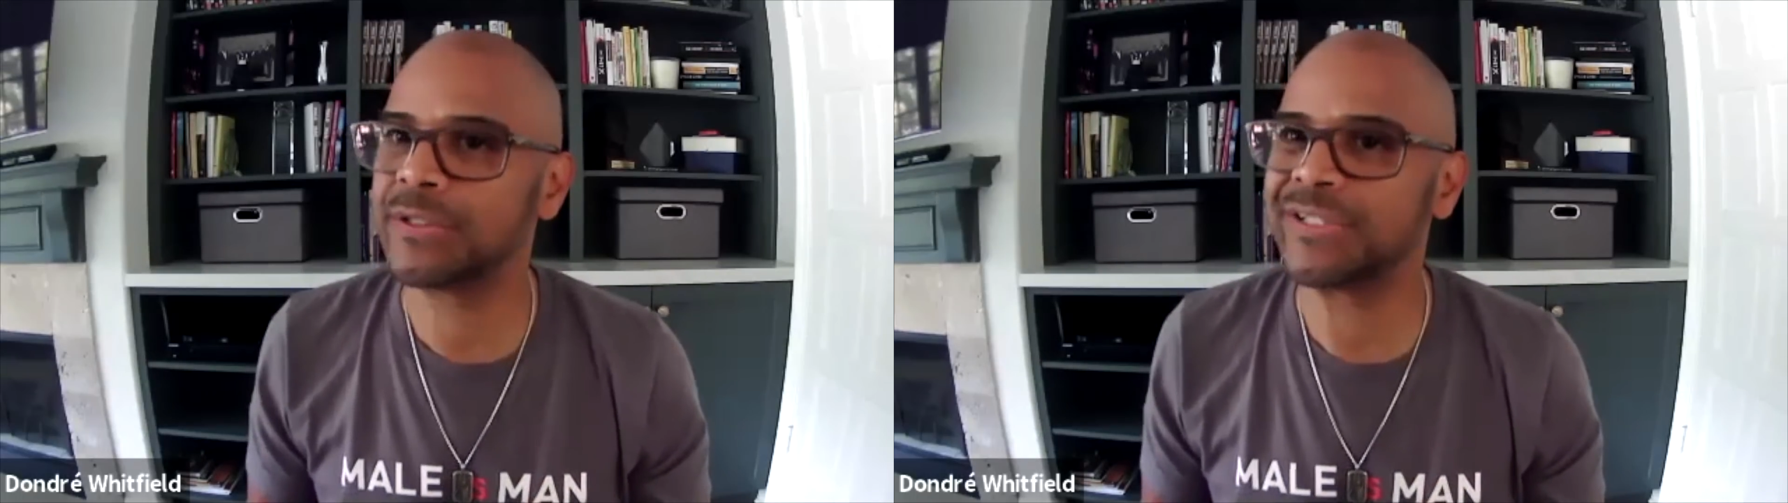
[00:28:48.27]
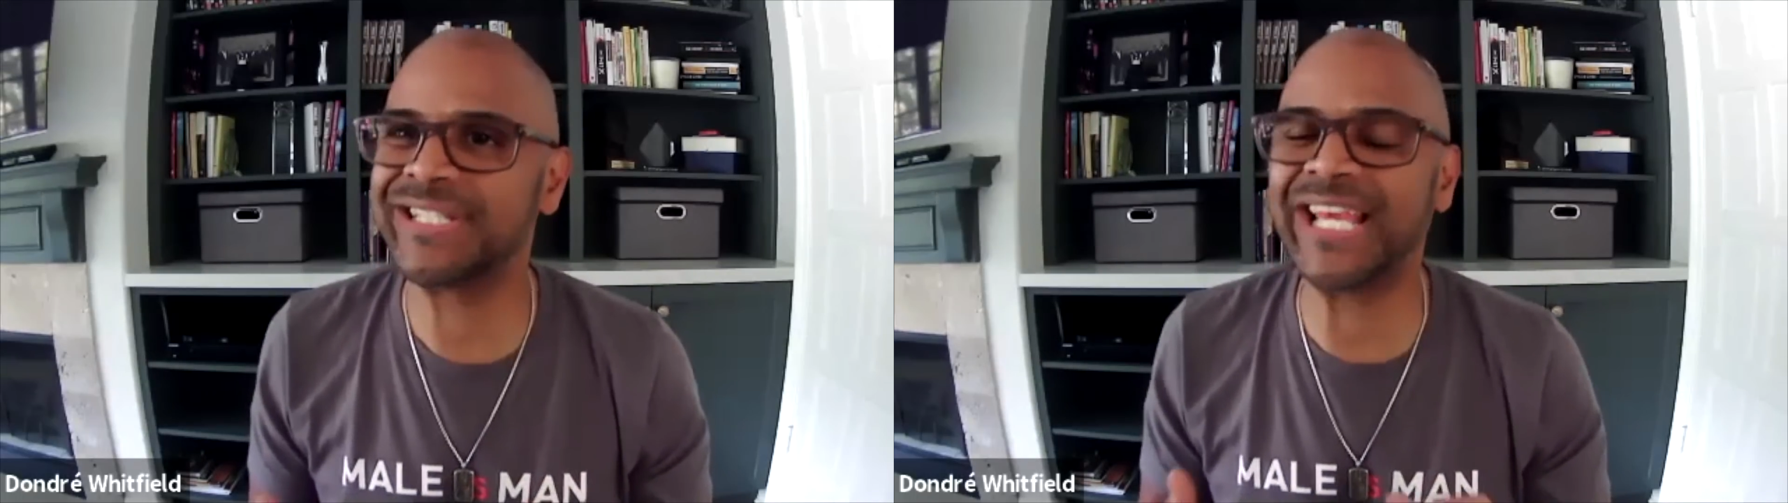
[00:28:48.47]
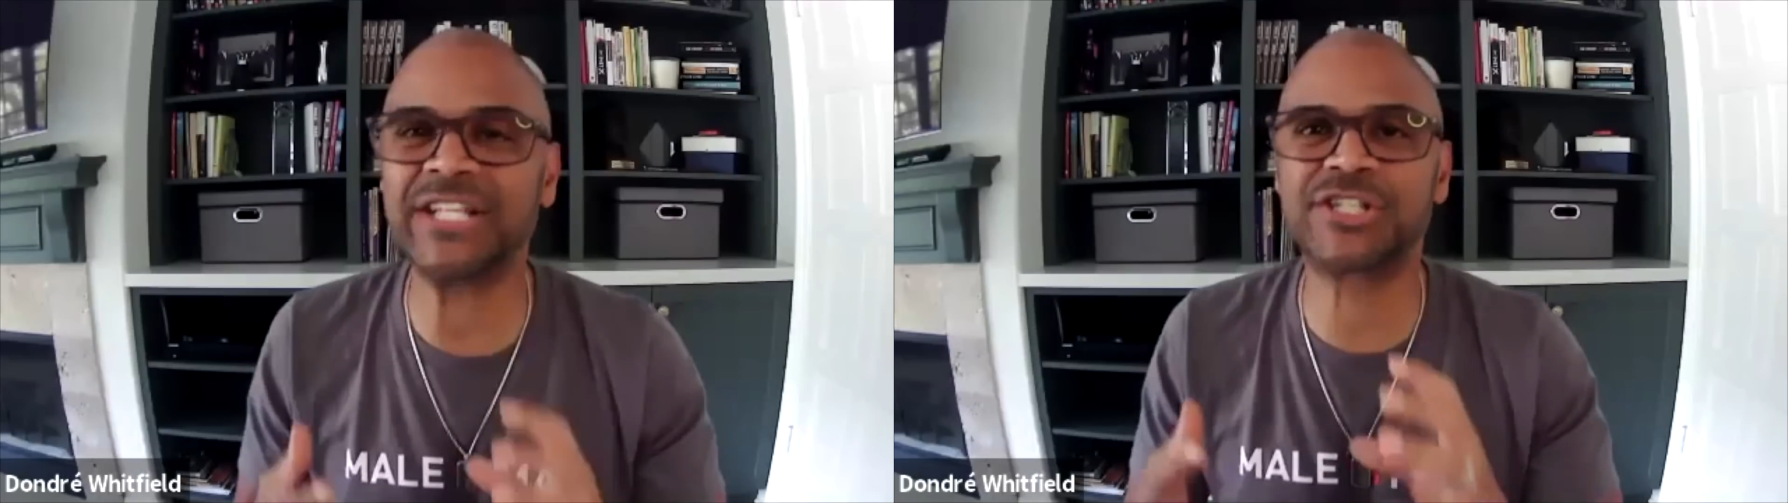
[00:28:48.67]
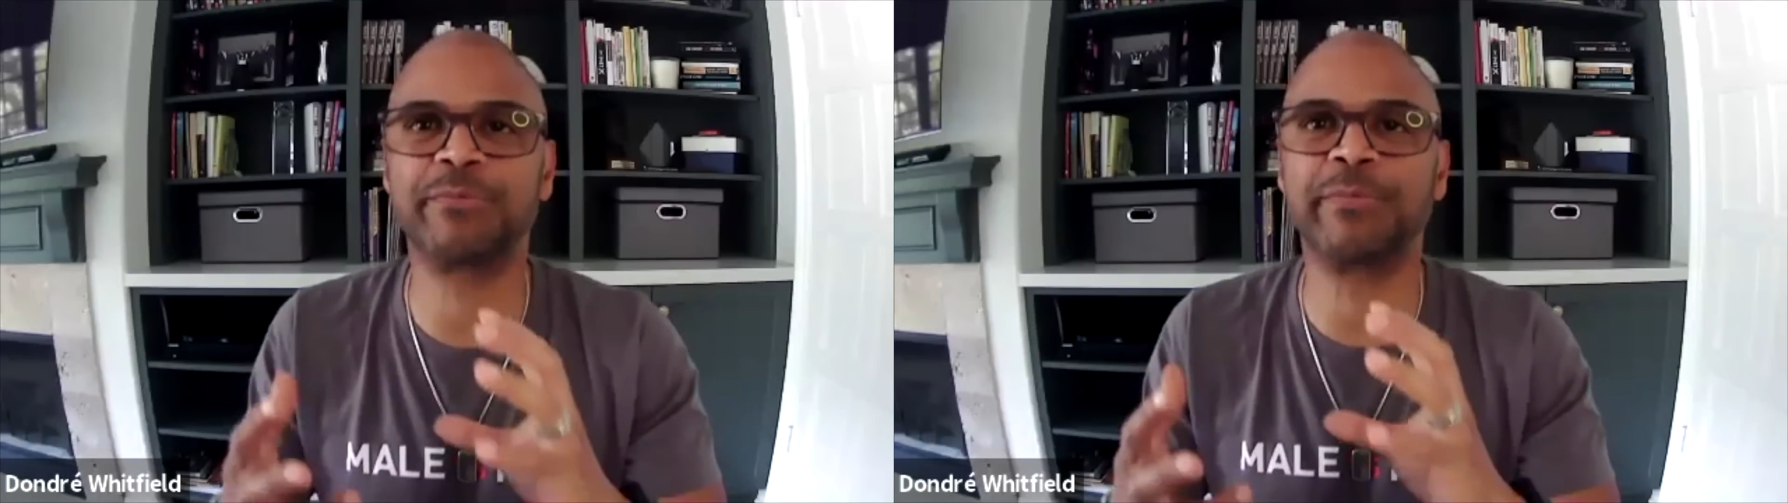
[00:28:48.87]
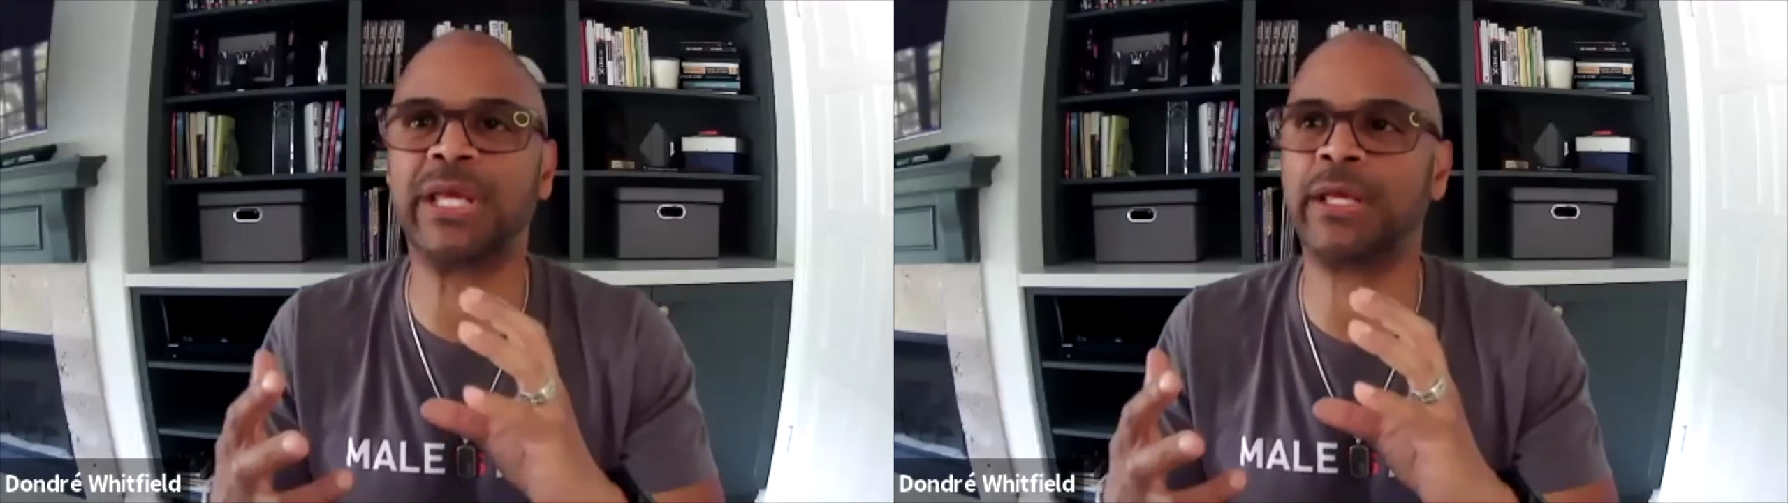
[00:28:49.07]
teach
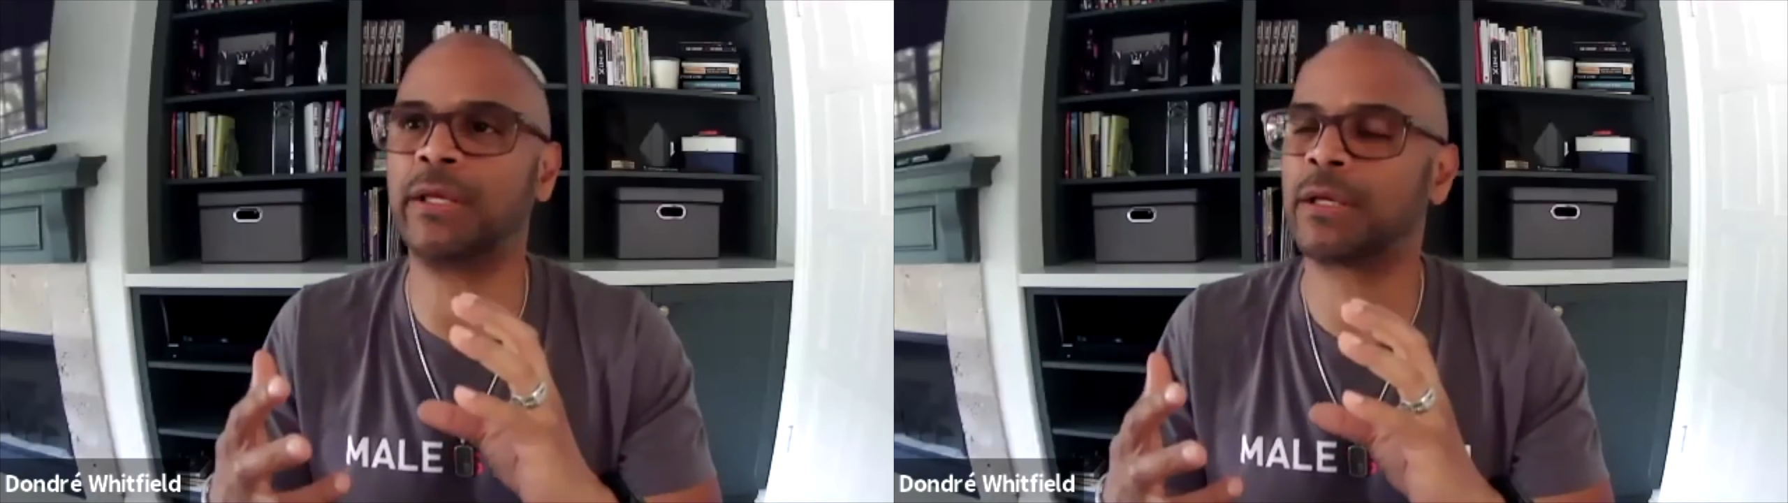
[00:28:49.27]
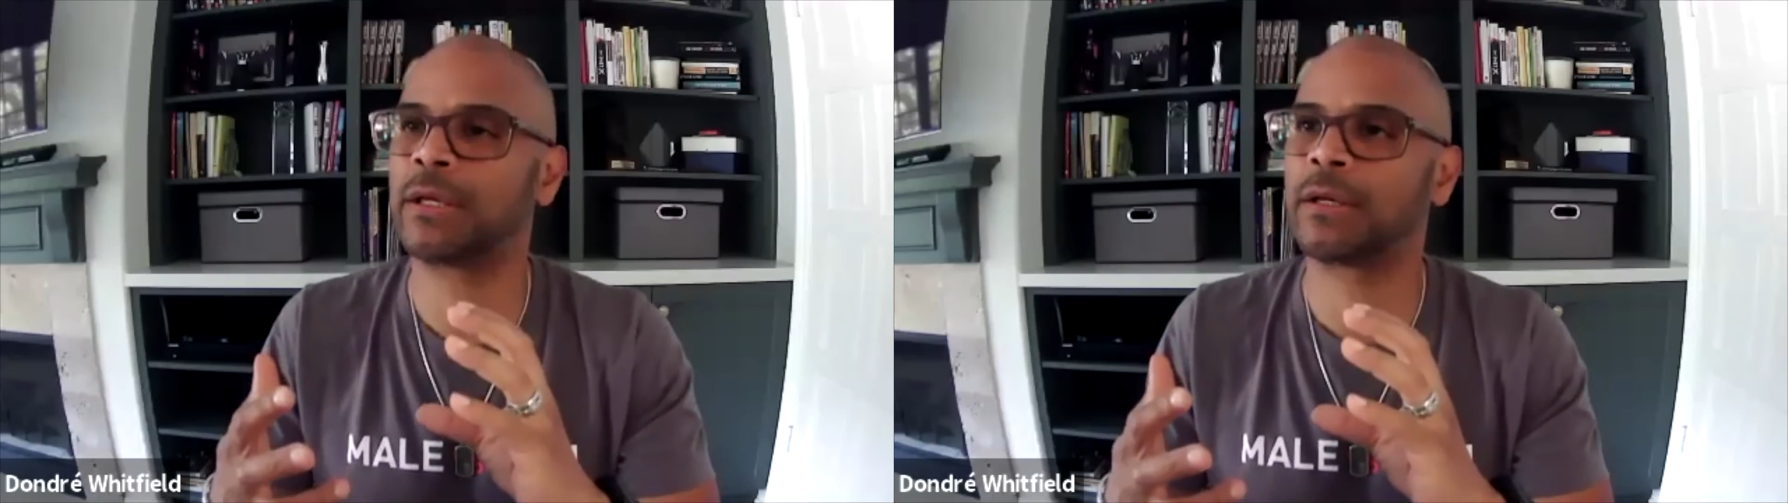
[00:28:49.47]
me